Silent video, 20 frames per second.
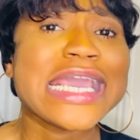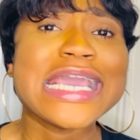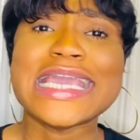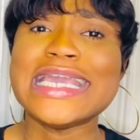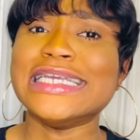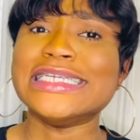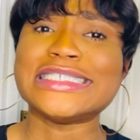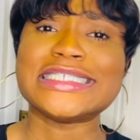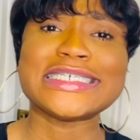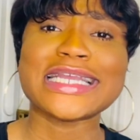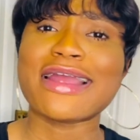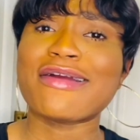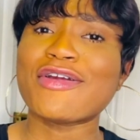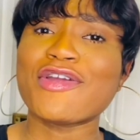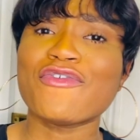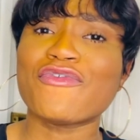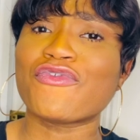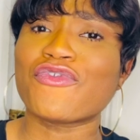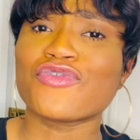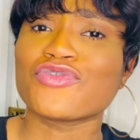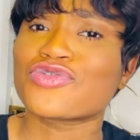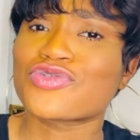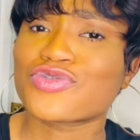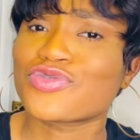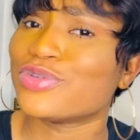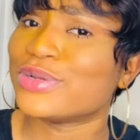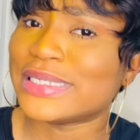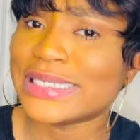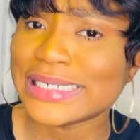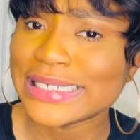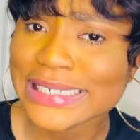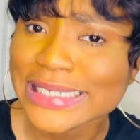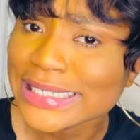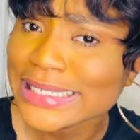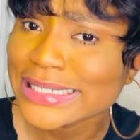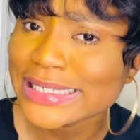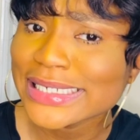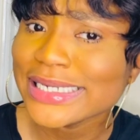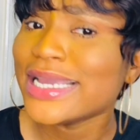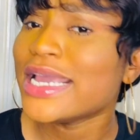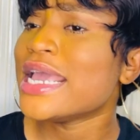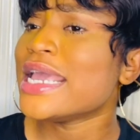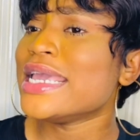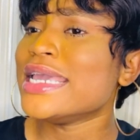in sharing foods to the needy,